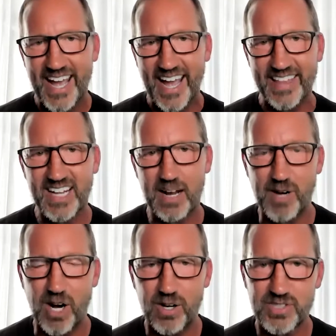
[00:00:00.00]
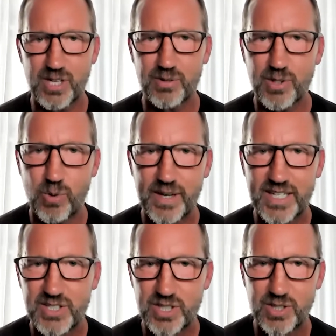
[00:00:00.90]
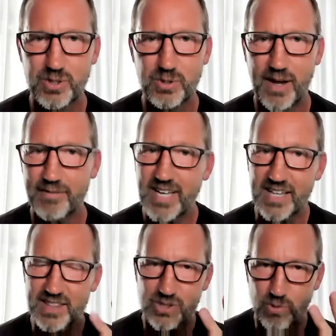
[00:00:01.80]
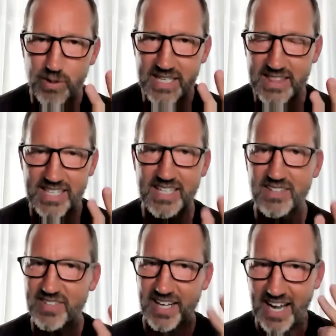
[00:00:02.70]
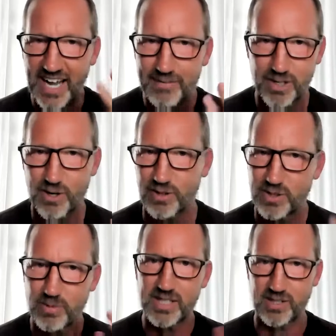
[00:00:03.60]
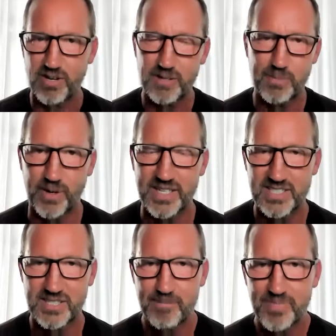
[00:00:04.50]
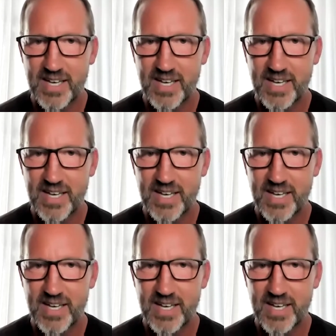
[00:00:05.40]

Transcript: And then I'm also going to, I've got three things that I've learned, three learning points